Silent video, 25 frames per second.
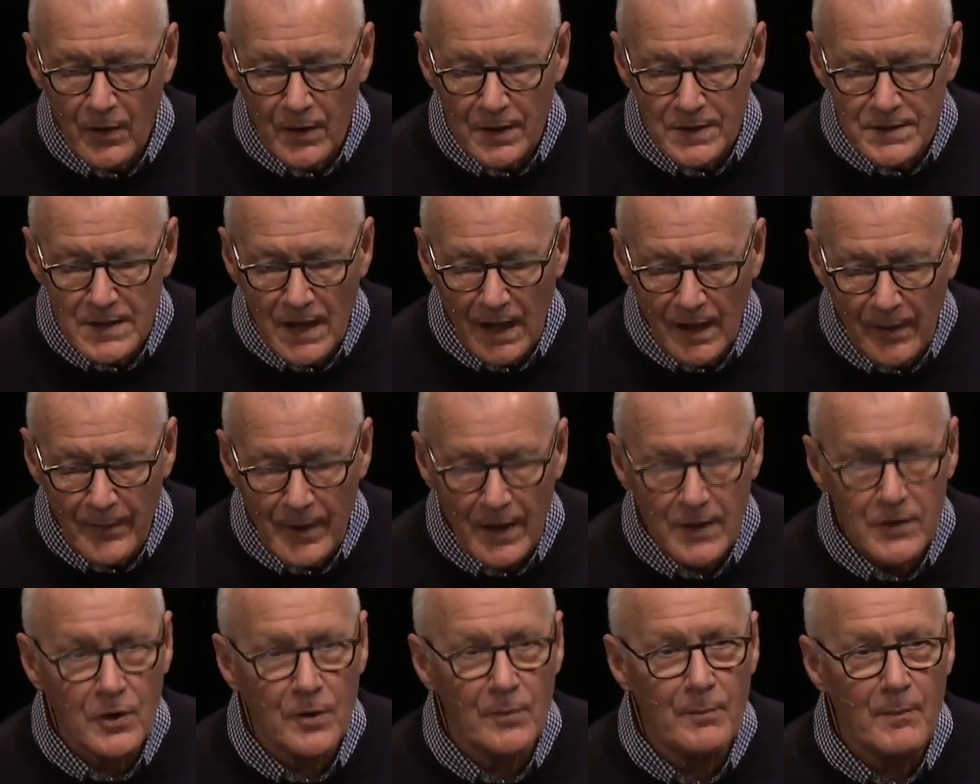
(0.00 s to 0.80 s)
Go ahead and tell them
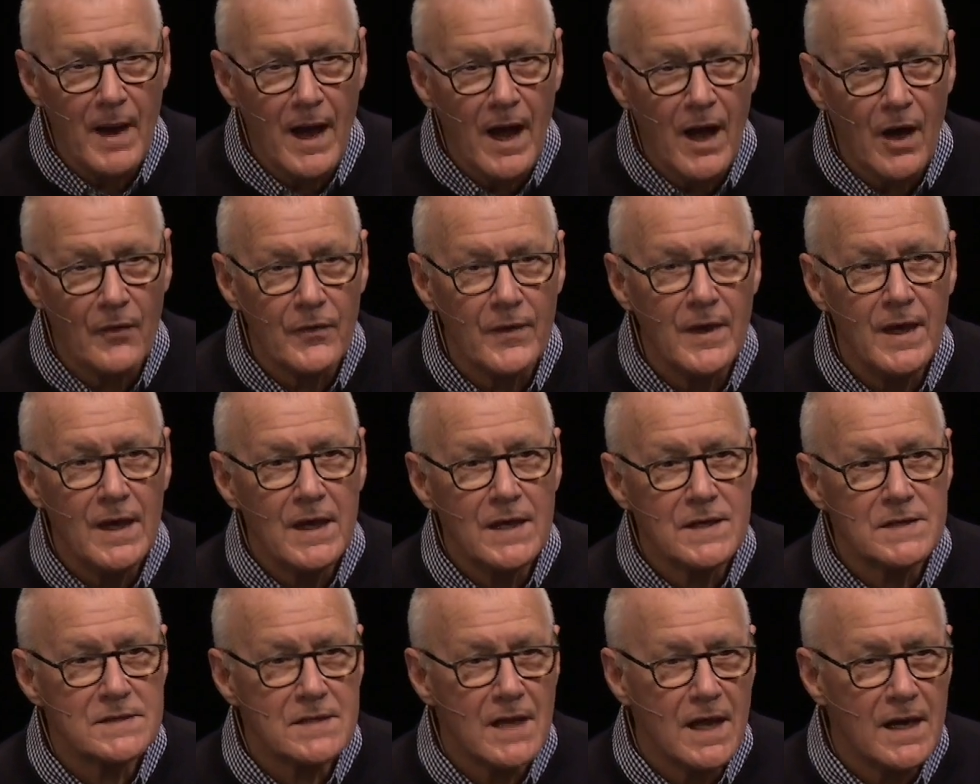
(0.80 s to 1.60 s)
that. Your mouth
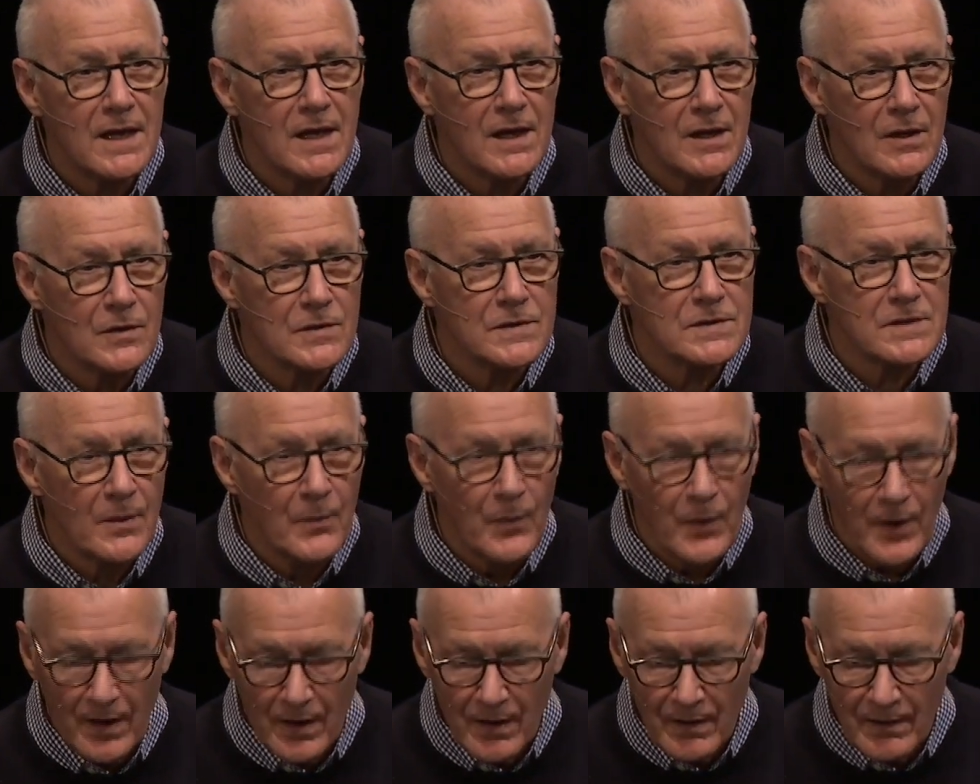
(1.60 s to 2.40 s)
is taking you
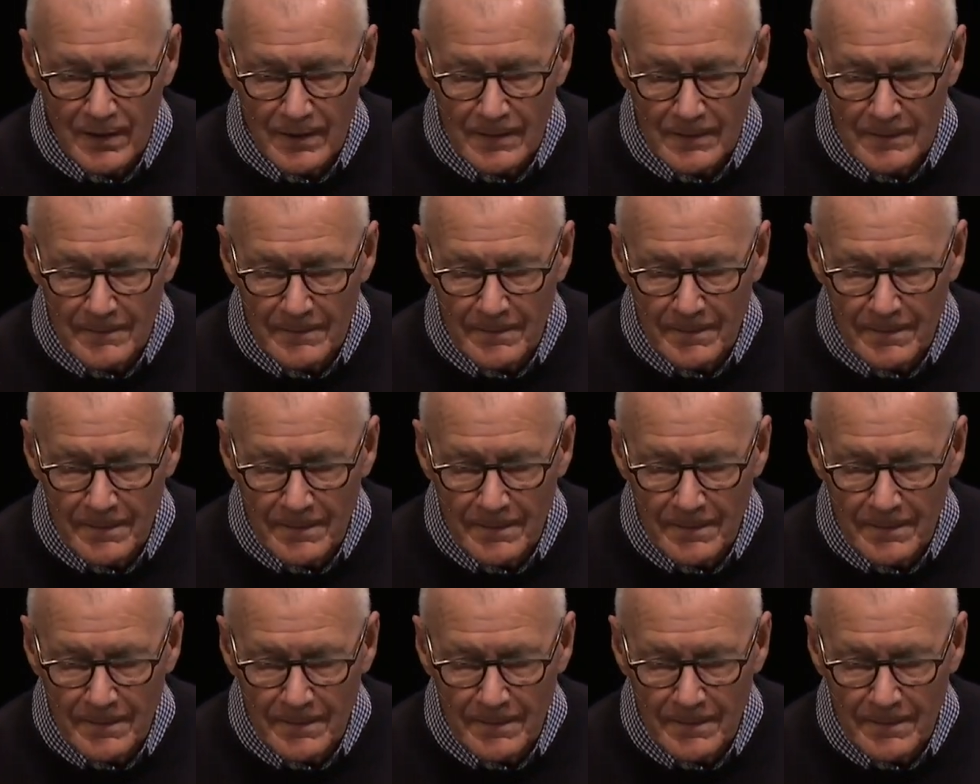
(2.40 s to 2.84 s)
somewhere, right?